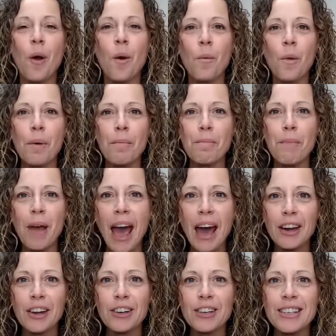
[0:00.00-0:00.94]
What
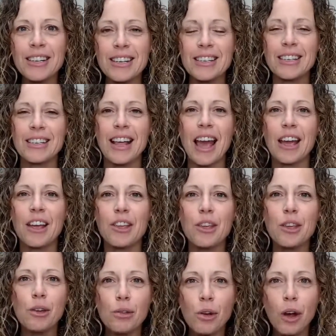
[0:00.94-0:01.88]
matters is that
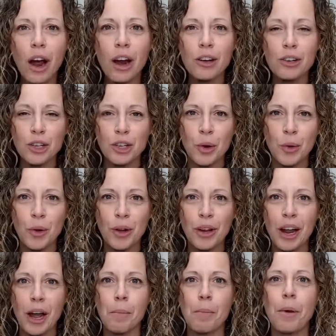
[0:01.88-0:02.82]
you are showing
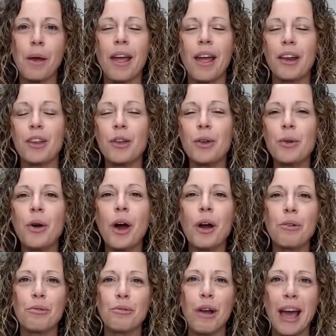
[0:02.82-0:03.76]
up and you
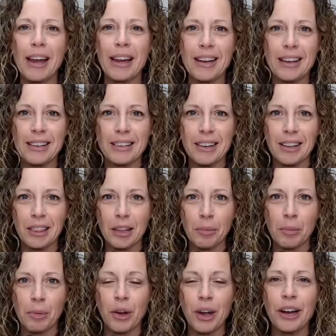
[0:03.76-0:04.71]
are ready to
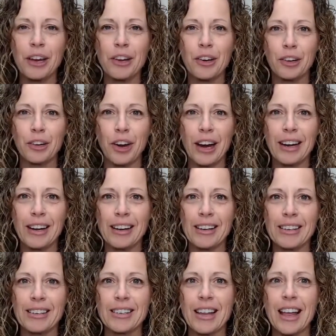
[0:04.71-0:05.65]
liberate your greatness.